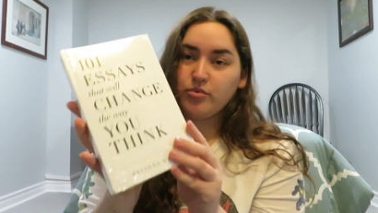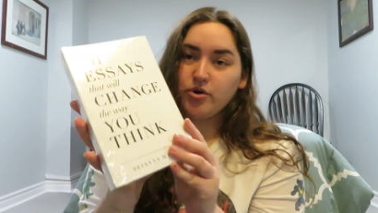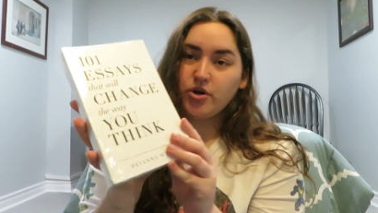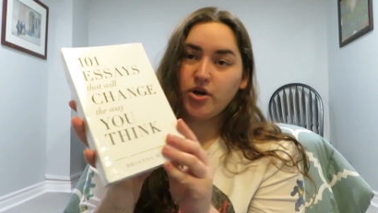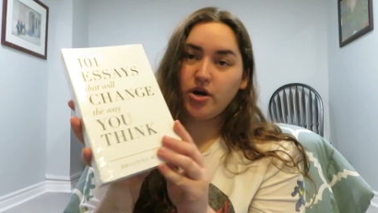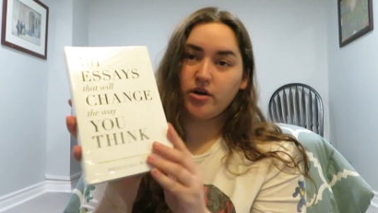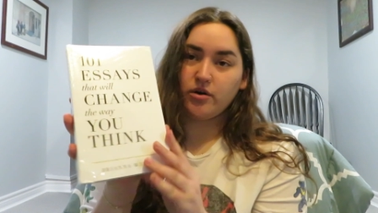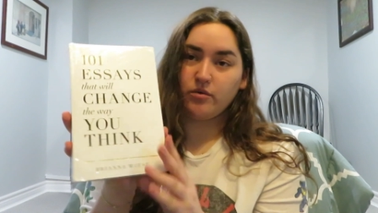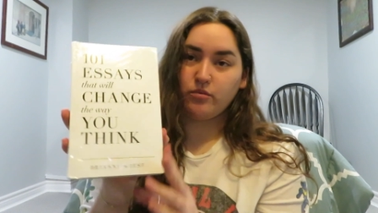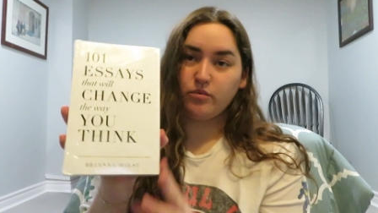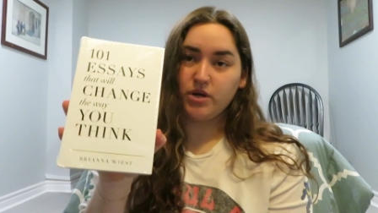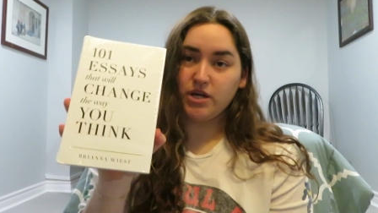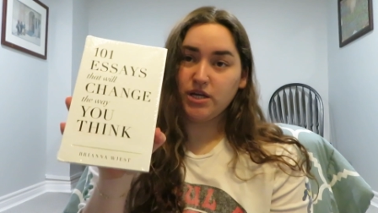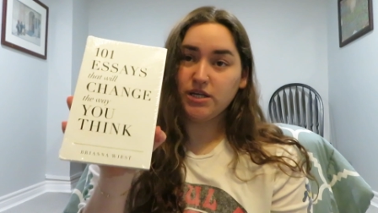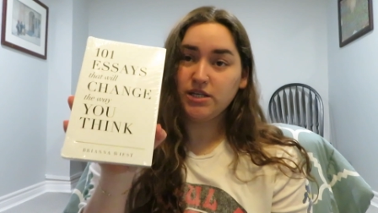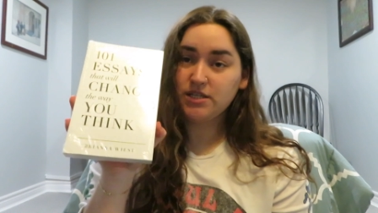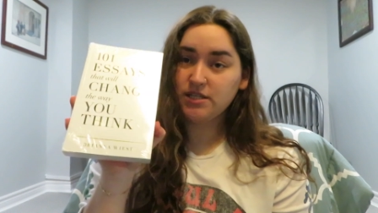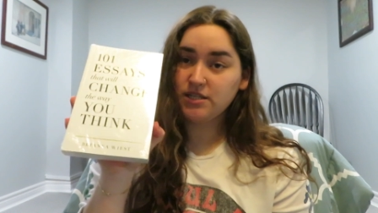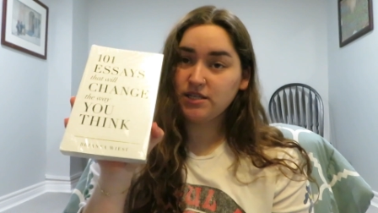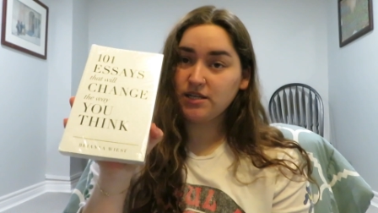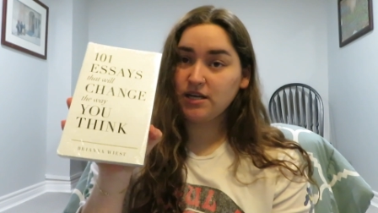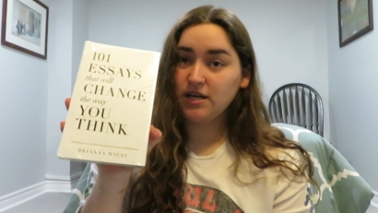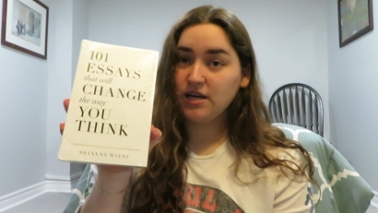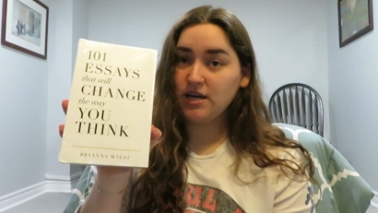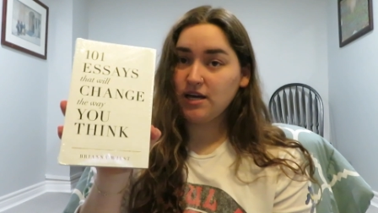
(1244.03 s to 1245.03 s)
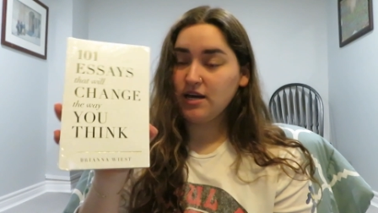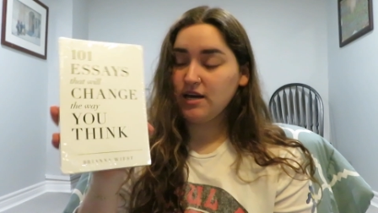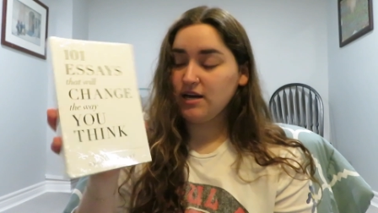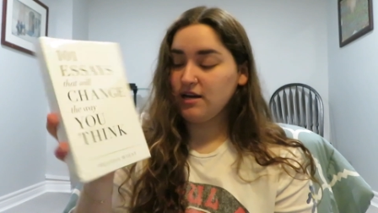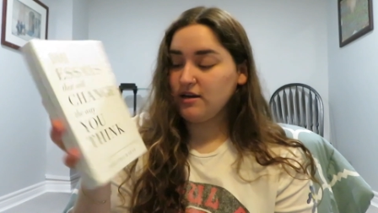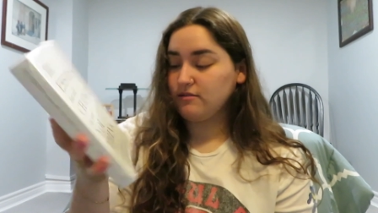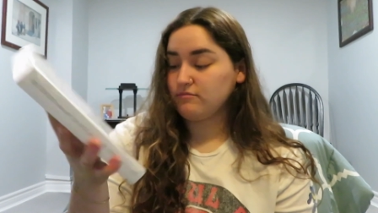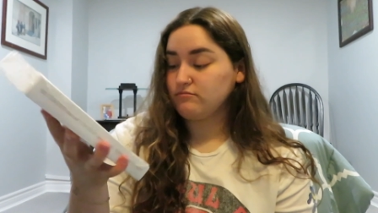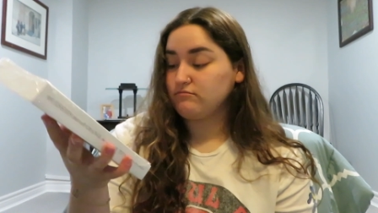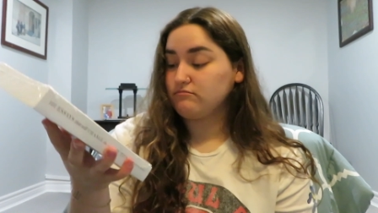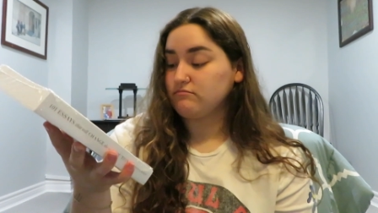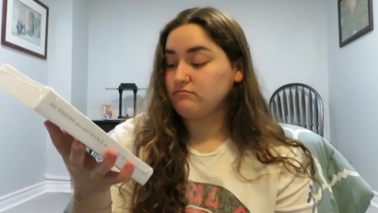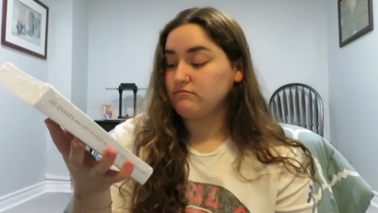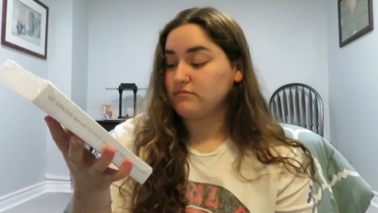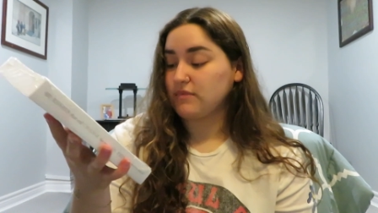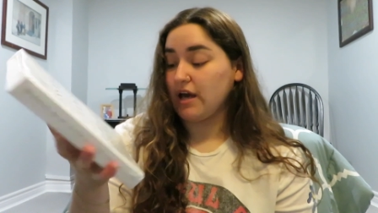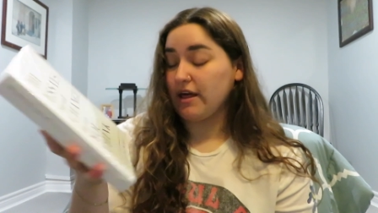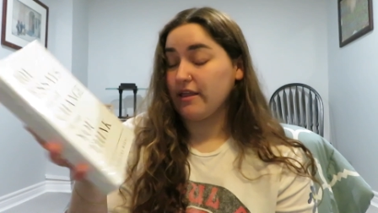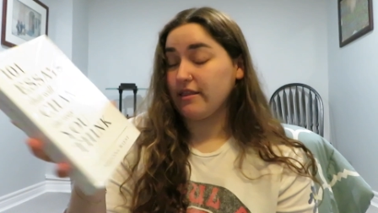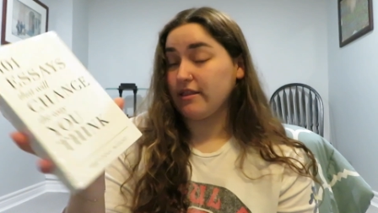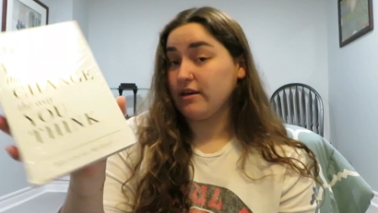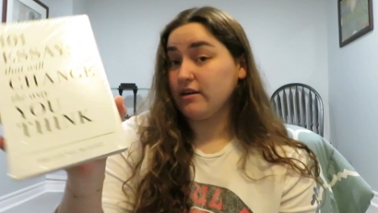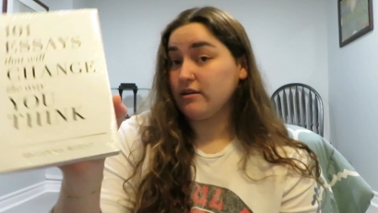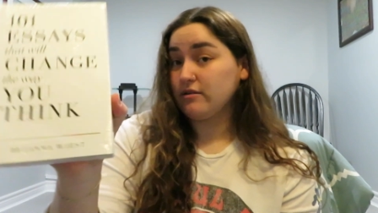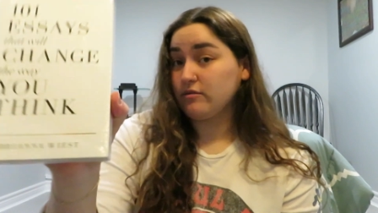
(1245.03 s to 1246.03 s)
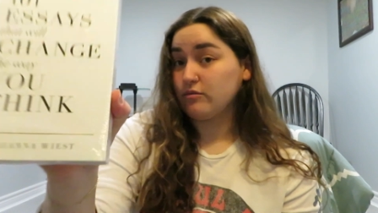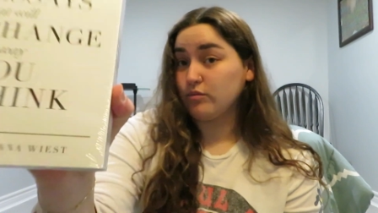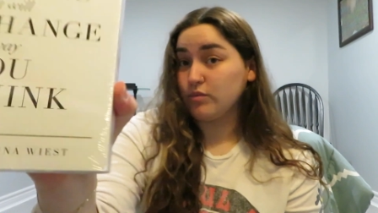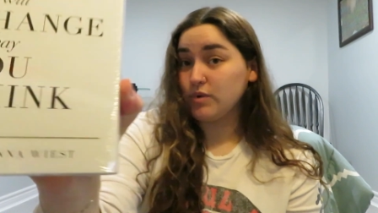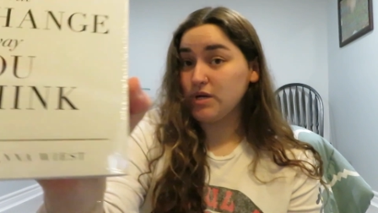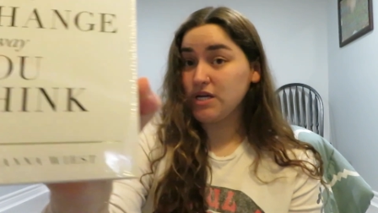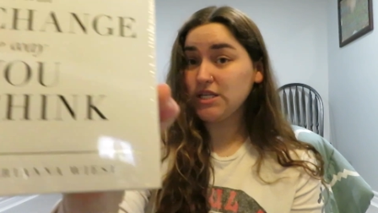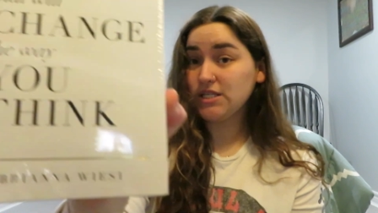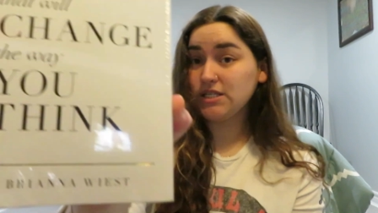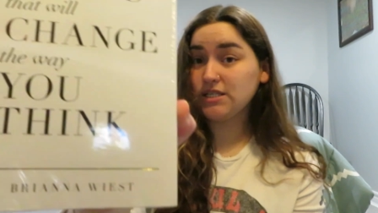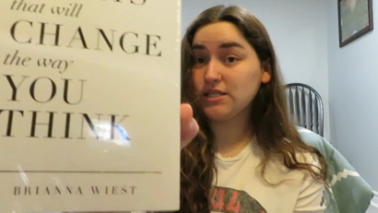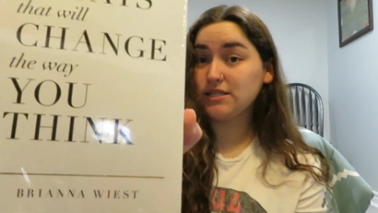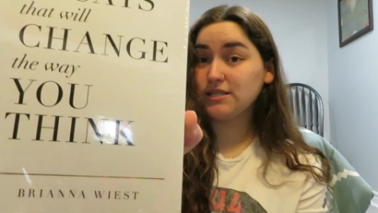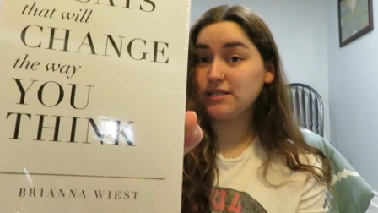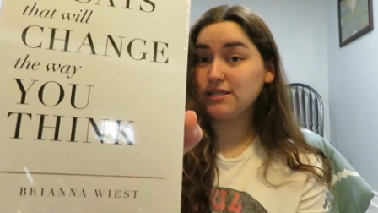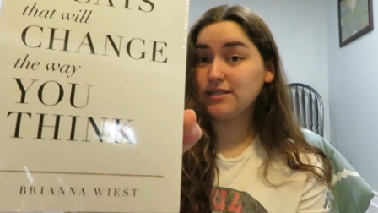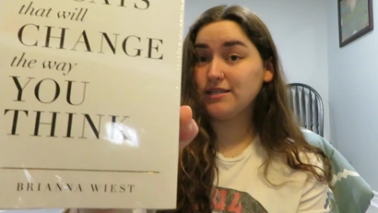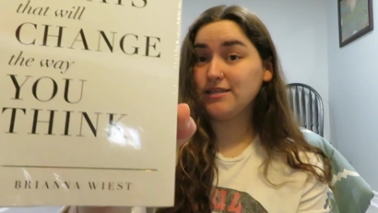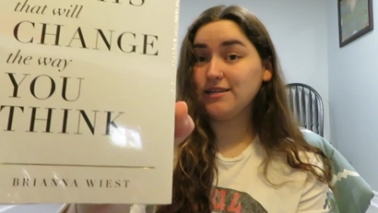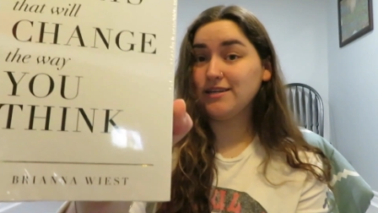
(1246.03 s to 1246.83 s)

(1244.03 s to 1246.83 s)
Brianna Wiest. I think Wiest.